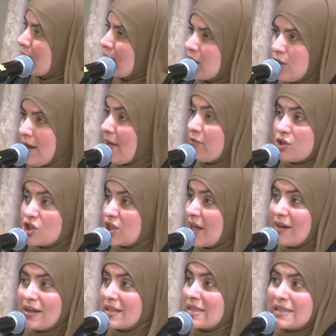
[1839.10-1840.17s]
and you haven't shed
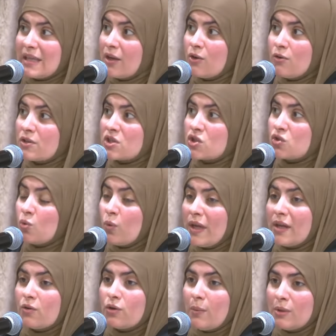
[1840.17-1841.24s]
a single
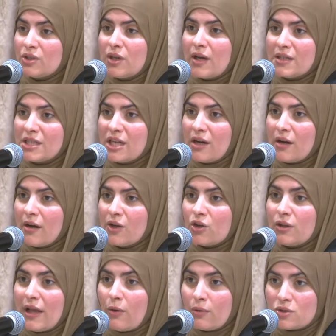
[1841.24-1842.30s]
sweet Ramadan tear and you're
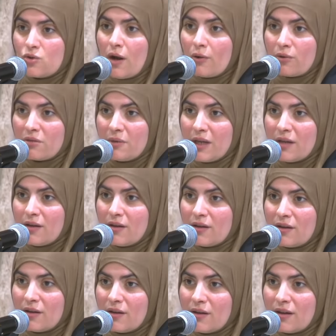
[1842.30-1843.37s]
like, what's wrong with me?
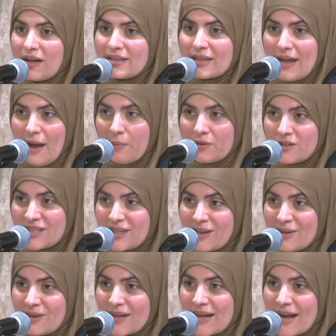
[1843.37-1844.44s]
Has that happened to
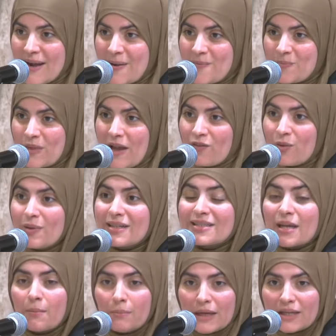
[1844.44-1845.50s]
you? Have you been
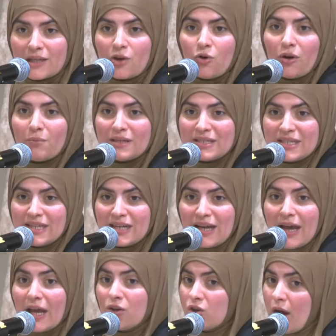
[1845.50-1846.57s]
to Mecca or Medina
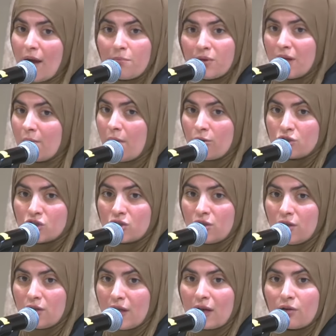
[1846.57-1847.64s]
and not been
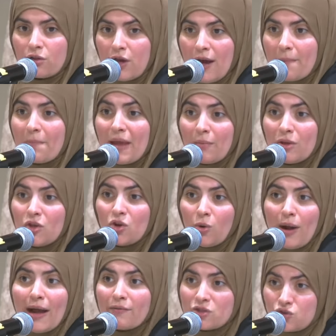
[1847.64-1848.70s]
emotional and thought maybe you
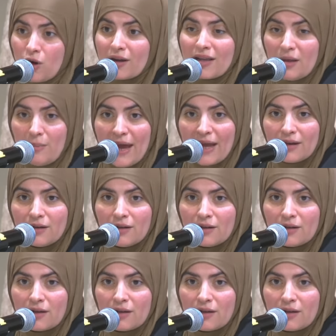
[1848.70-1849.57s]
don't have strong Iman?